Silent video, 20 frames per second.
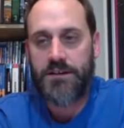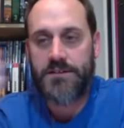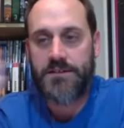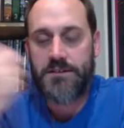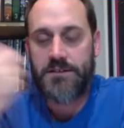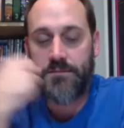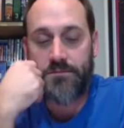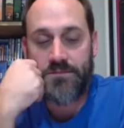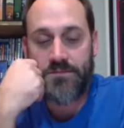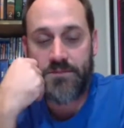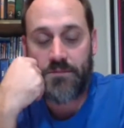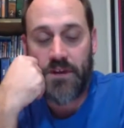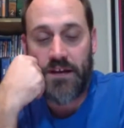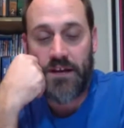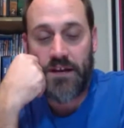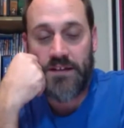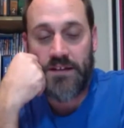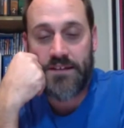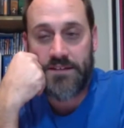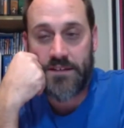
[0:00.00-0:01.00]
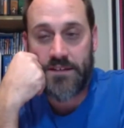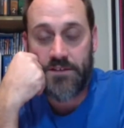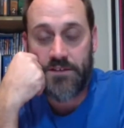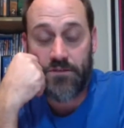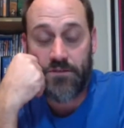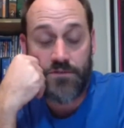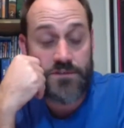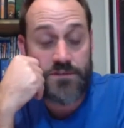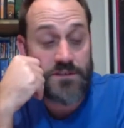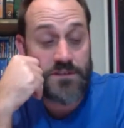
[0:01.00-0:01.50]
some contests like
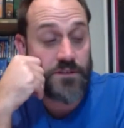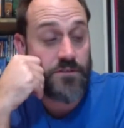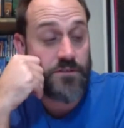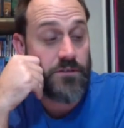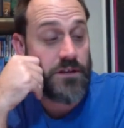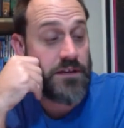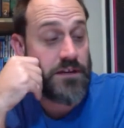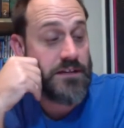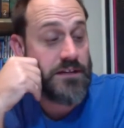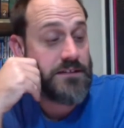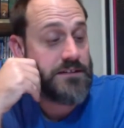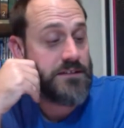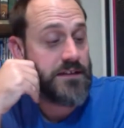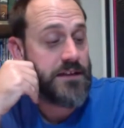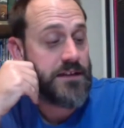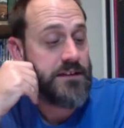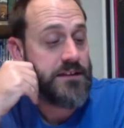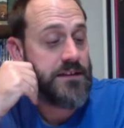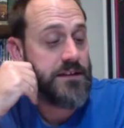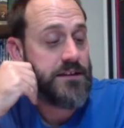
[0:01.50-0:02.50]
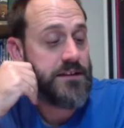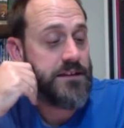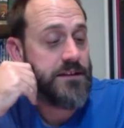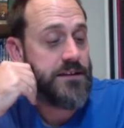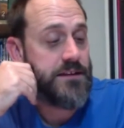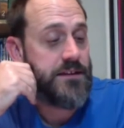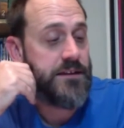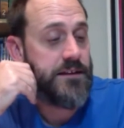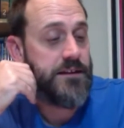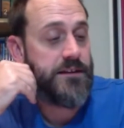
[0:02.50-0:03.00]
yours that are going on, and then